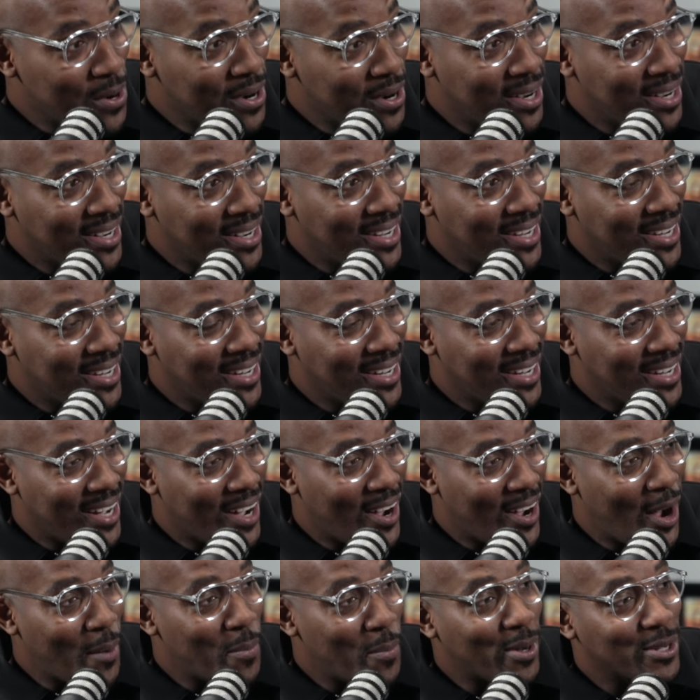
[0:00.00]
Yeah, we talked about
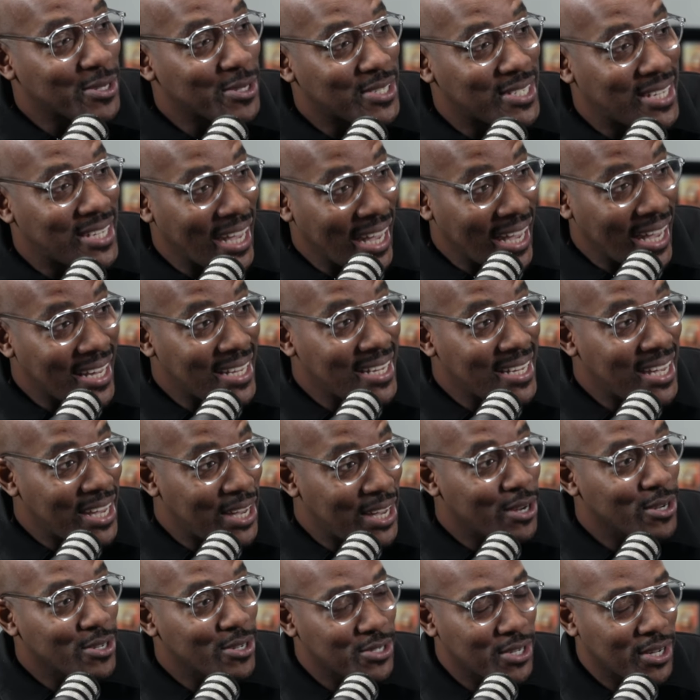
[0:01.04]
it. Almost 10
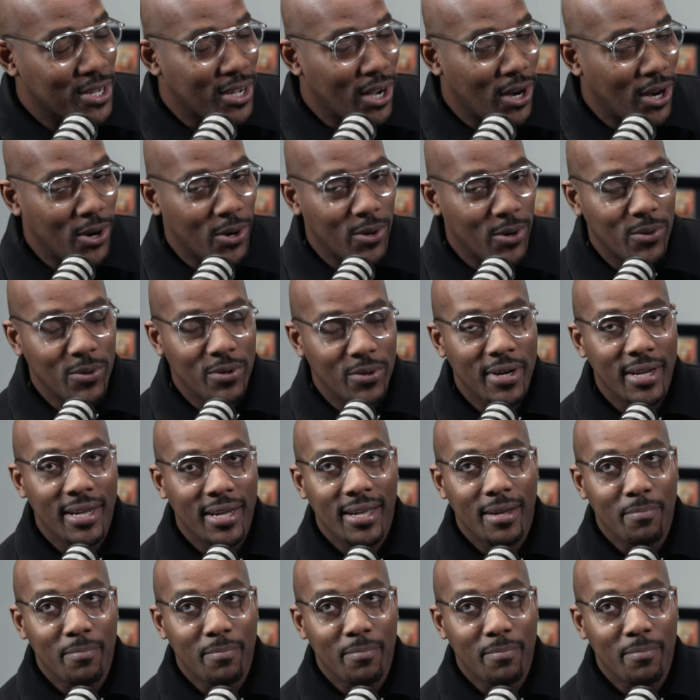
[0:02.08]
years ago,